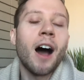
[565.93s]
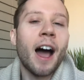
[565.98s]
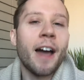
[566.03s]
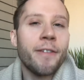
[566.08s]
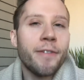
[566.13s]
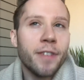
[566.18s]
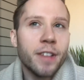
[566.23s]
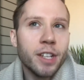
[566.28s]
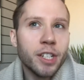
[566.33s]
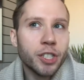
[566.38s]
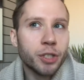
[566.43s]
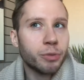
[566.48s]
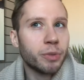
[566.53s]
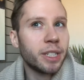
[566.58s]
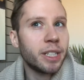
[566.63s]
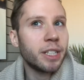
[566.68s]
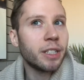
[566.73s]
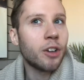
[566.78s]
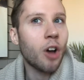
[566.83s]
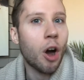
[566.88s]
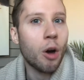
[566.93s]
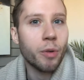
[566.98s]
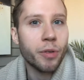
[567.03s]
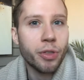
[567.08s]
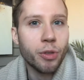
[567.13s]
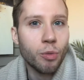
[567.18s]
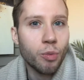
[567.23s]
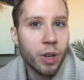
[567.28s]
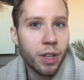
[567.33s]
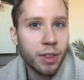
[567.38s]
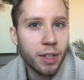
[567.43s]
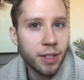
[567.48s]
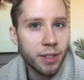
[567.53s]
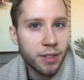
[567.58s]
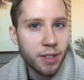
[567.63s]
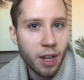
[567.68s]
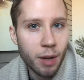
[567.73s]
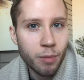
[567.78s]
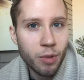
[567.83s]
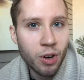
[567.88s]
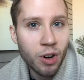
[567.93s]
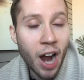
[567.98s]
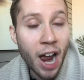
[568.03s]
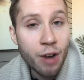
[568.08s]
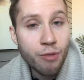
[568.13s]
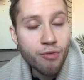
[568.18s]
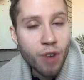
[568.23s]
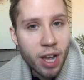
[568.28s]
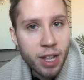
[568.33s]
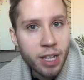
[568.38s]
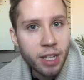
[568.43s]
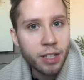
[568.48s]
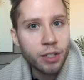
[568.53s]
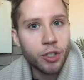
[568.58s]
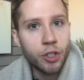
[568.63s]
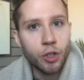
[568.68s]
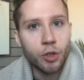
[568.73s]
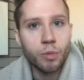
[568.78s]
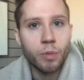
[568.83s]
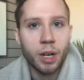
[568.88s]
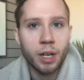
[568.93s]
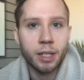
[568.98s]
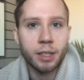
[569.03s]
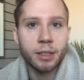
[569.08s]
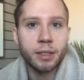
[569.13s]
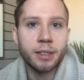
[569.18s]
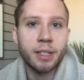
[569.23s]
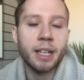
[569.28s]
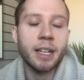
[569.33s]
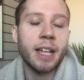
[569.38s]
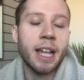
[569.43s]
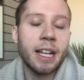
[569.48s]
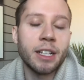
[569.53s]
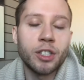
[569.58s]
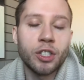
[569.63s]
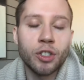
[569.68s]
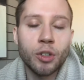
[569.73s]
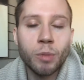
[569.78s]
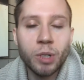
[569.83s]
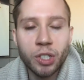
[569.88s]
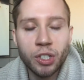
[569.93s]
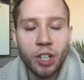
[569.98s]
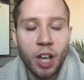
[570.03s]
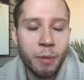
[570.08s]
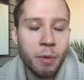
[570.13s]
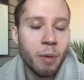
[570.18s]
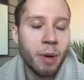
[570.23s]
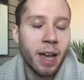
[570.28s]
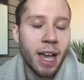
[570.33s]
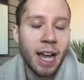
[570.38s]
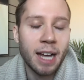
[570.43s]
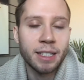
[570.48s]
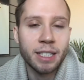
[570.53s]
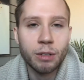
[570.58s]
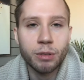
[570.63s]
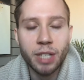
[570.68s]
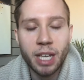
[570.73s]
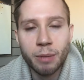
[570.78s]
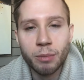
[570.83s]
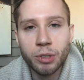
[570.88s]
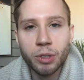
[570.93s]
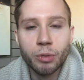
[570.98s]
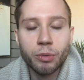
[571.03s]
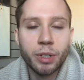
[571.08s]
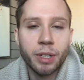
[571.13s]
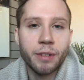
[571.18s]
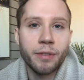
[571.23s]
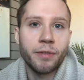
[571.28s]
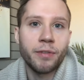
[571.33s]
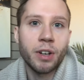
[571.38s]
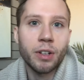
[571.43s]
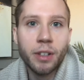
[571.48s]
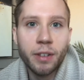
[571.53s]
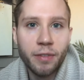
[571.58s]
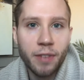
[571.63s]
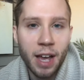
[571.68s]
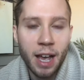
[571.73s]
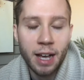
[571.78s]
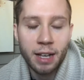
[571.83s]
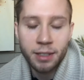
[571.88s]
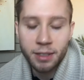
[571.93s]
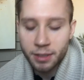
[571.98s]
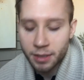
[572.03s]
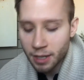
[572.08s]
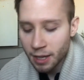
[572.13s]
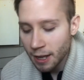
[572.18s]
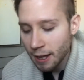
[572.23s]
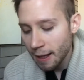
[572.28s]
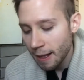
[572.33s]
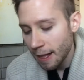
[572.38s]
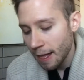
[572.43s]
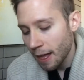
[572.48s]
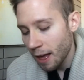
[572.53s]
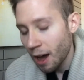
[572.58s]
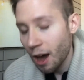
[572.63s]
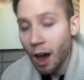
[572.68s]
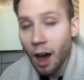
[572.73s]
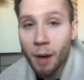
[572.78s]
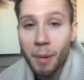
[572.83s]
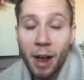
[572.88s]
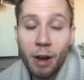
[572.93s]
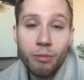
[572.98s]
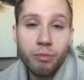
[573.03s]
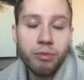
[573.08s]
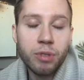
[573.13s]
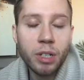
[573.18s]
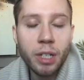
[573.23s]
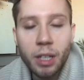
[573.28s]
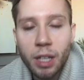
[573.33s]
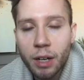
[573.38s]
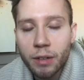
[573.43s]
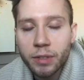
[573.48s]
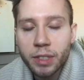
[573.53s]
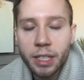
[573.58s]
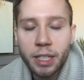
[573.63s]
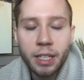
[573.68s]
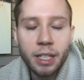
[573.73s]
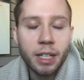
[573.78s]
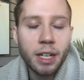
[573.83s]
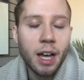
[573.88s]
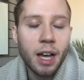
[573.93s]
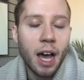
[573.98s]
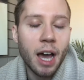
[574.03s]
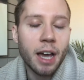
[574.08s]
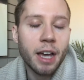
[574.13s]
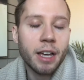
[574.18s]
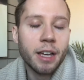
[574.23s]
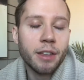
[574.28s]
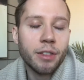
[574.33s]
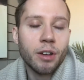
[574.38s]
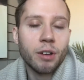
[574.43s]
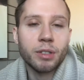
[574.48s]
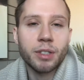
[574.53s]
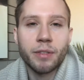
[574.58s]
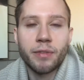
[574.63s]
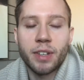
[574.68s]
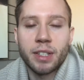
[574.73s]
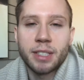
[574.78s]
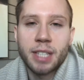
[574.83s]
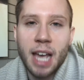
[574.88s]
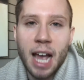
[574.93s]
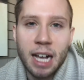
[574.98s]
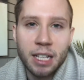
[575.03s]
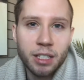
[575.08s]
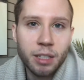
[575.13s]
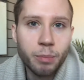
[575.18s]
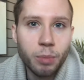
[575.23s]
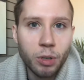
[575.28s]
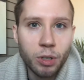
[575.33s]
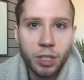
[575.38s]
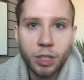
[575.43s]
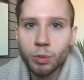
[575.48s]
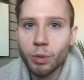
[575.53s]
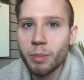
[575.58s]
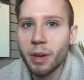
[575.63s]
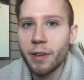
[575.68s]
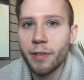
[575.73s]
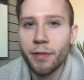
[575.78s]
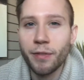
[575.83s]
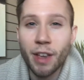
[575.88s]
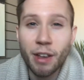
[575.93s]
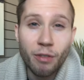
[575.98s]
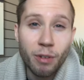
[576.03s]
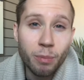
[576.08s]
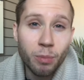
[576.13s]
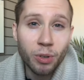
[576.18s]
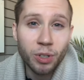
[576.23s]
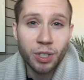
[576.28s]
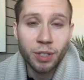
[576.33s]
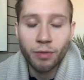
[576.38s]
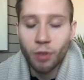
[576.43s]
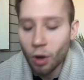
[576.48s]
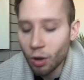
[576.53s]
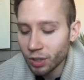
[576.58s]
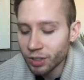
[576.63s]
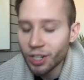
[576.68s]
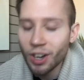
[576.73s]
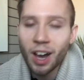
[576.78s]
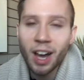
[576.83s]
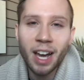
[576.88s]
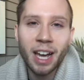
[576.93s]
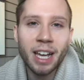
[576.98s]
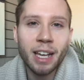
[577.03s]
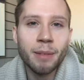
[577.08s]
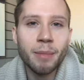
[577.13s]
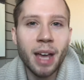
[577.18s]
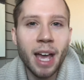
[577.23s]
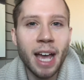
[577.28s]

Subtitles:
I finished reading Gone with the Wind this summer. I read it in 2 months. Again, I had so much time on my hands, I was able to read it fairly fast. I really loved it. I thought it was a fantastic book. It's one of my favorite books of all time.